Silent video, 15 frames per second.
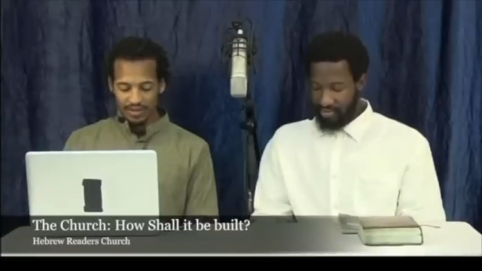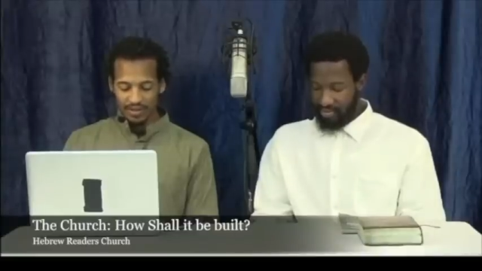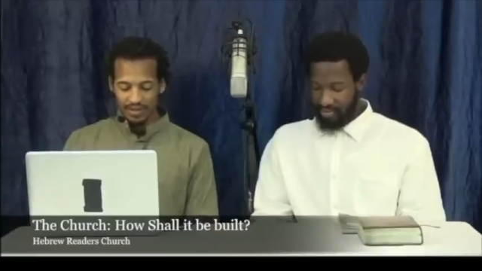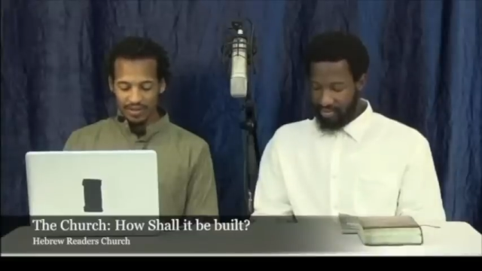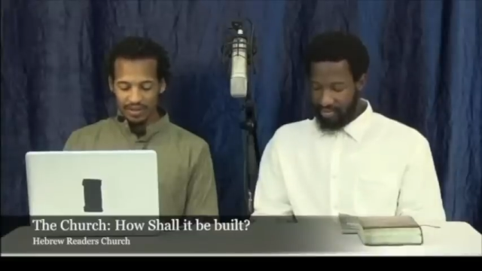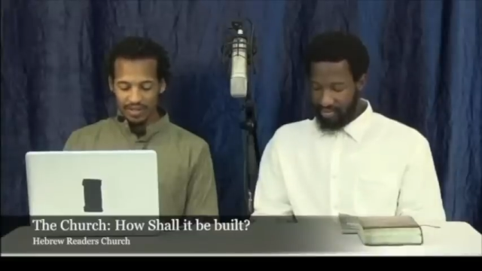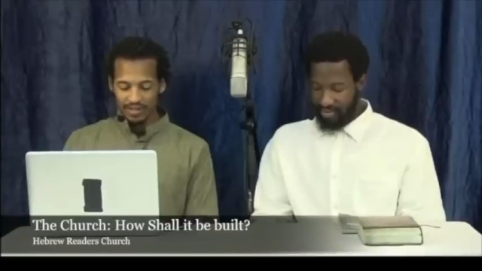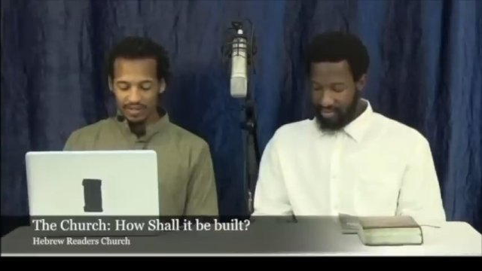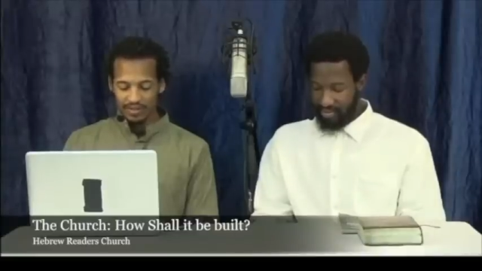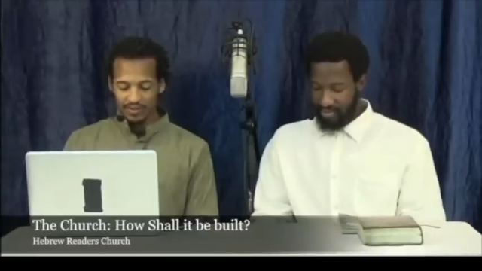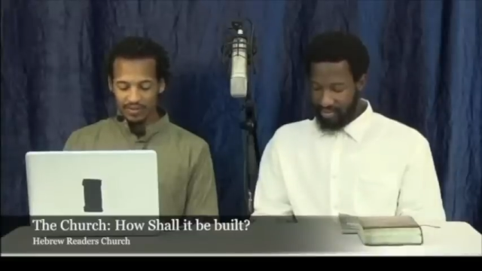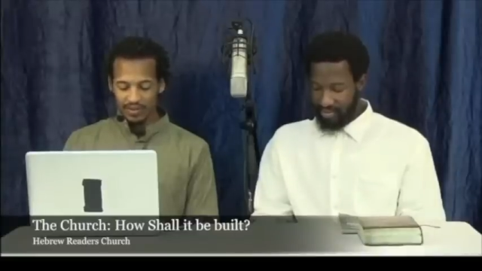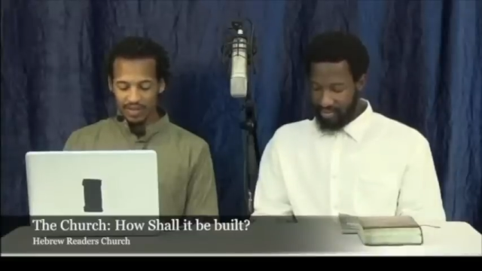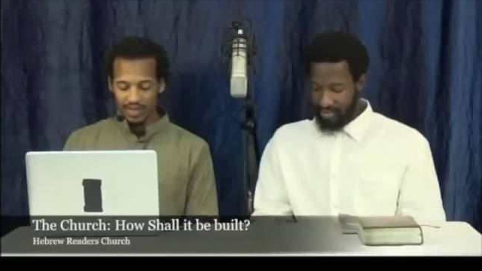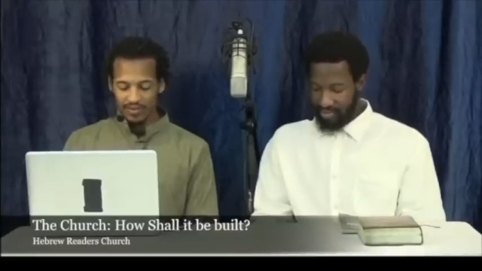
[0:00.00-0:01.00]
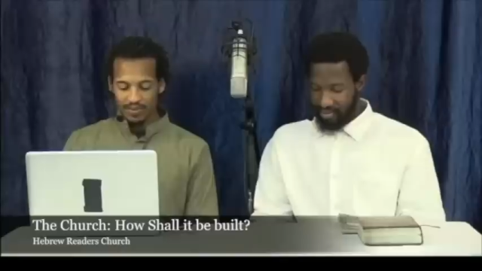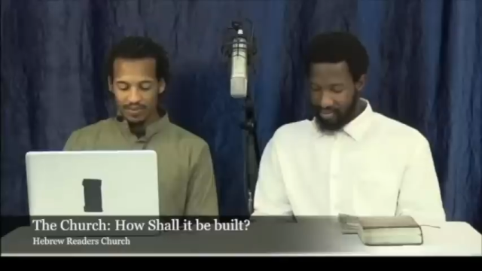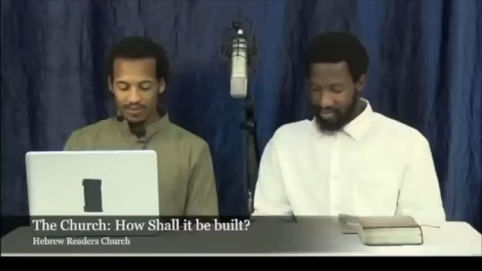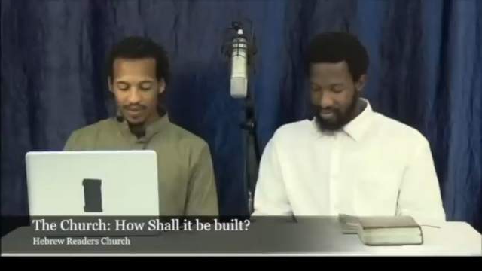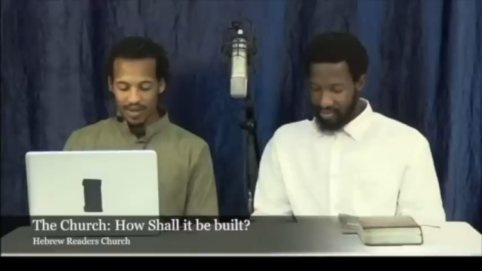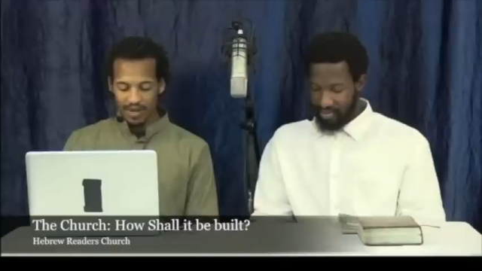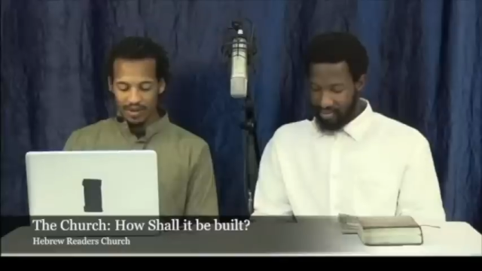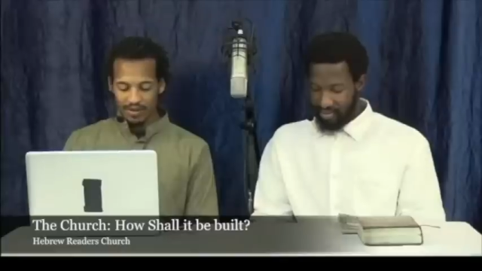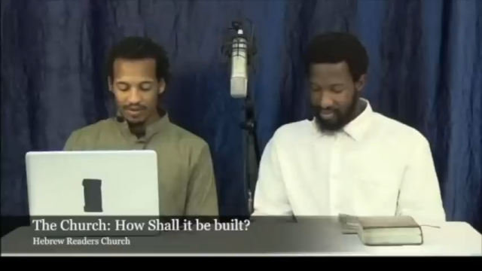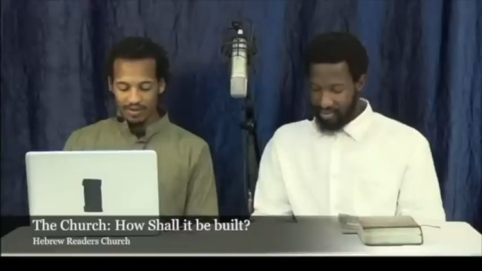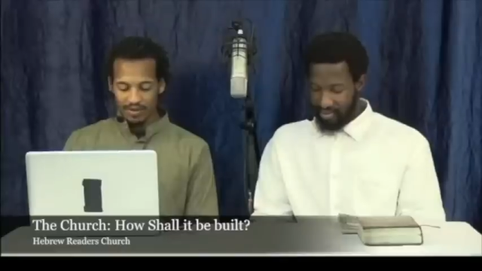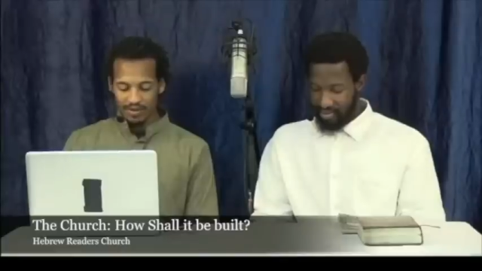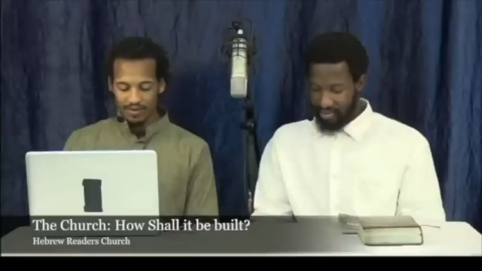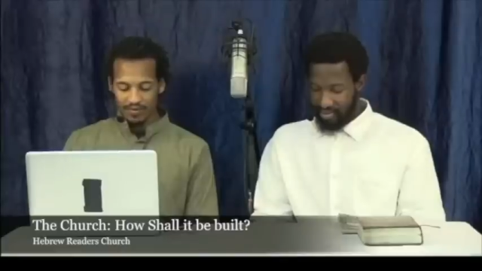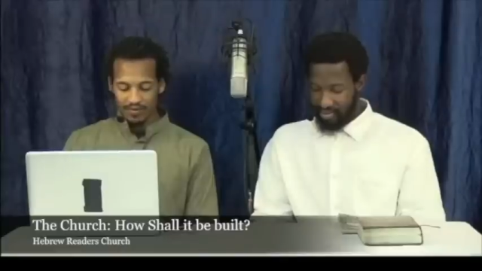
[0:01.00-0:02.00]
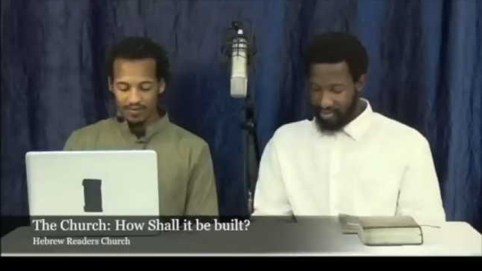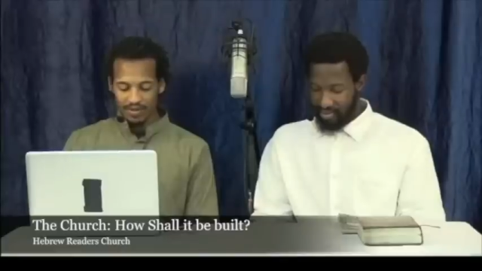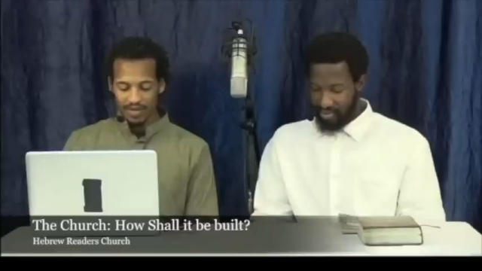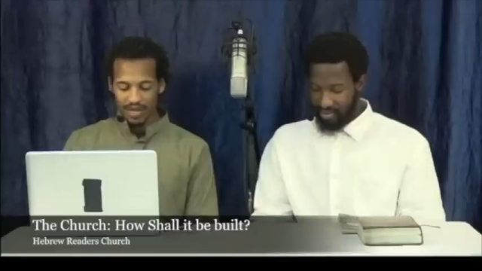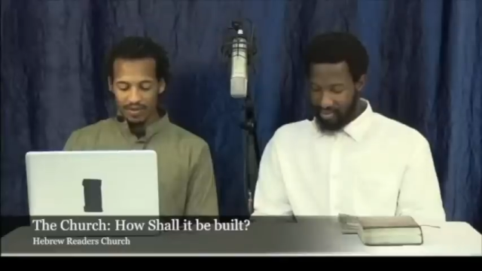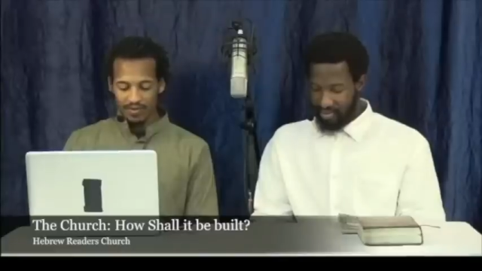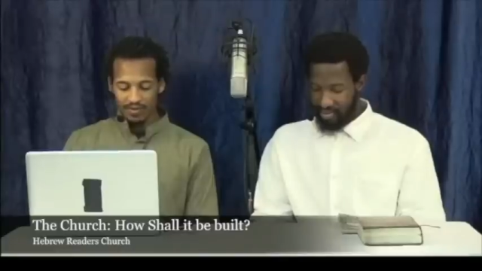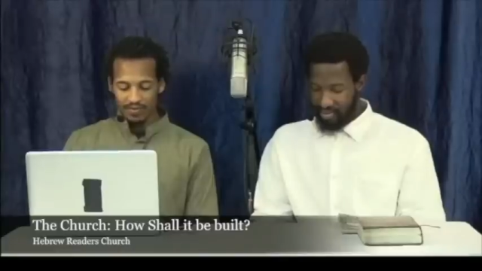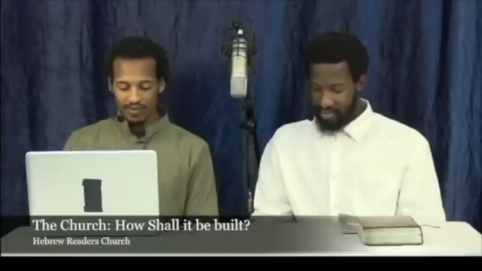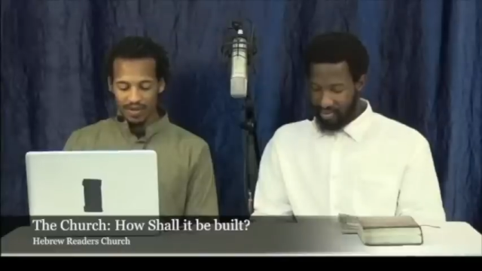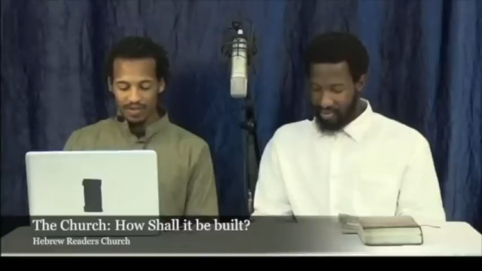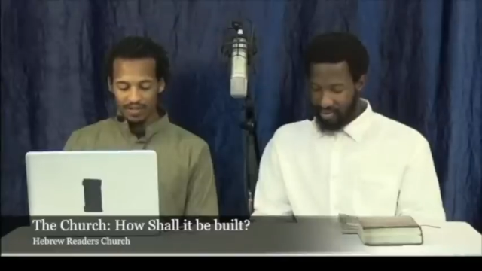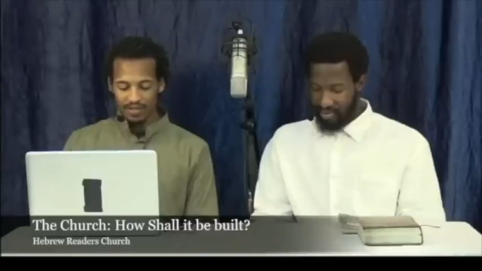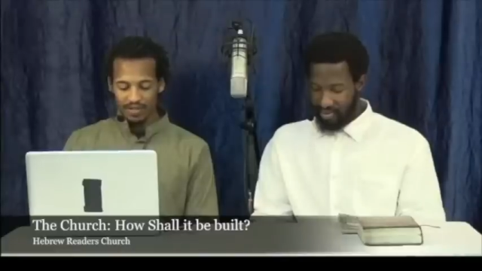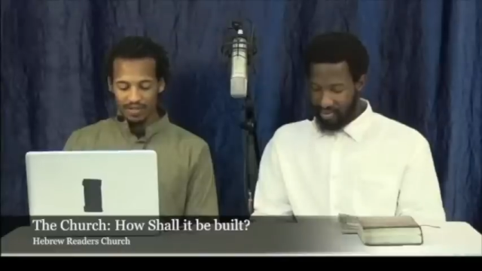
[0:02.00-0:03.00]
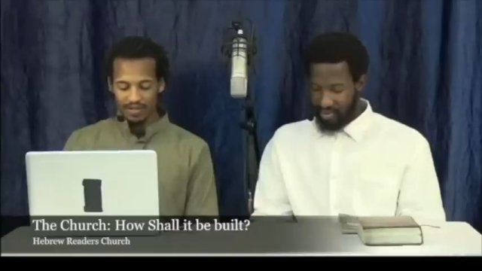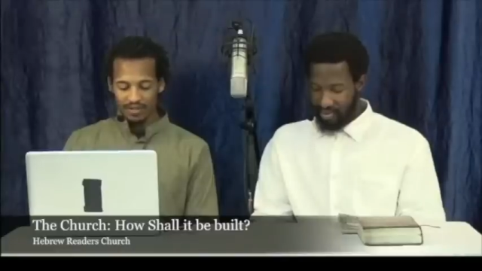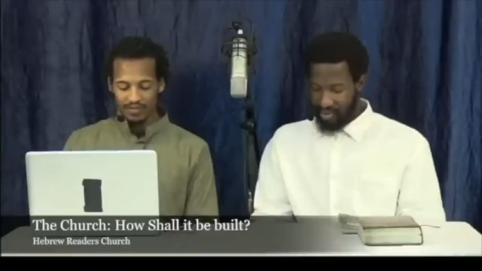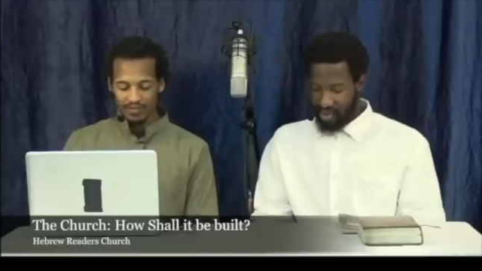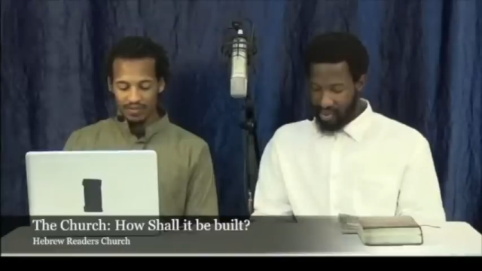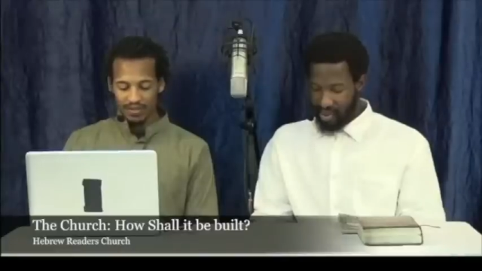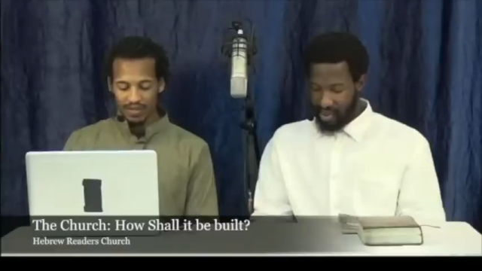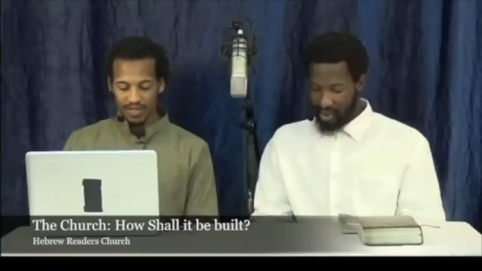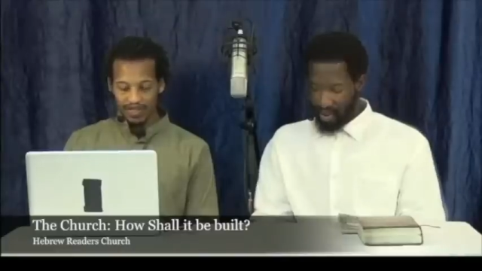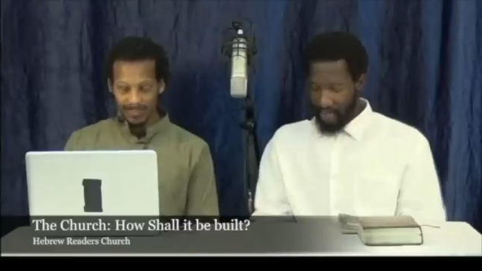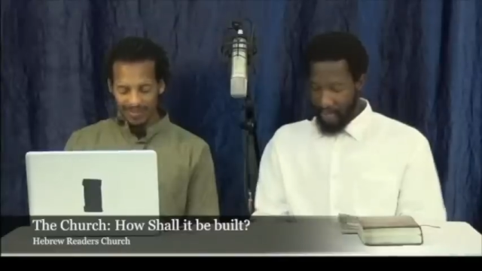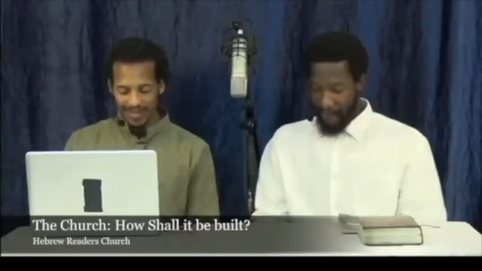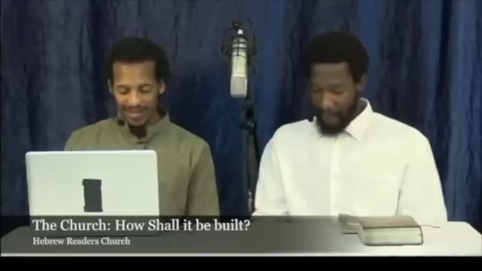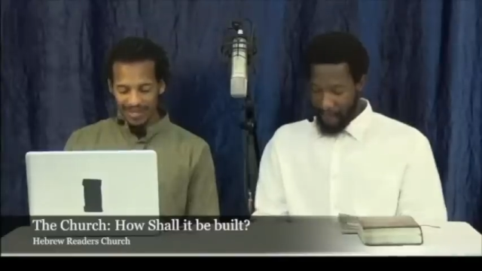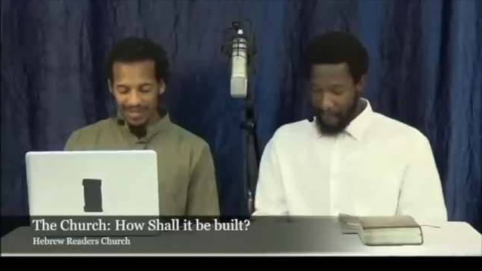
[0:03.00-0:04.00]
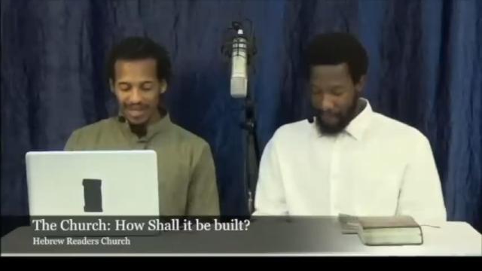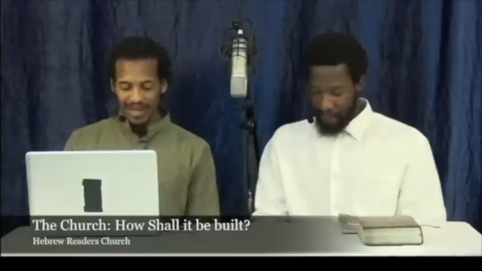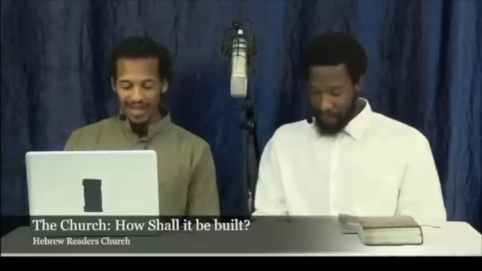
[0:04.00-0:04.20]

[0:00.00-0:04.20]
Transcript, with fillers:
Speaker 1: Thus were they prepared, for they were very cheerful and eager.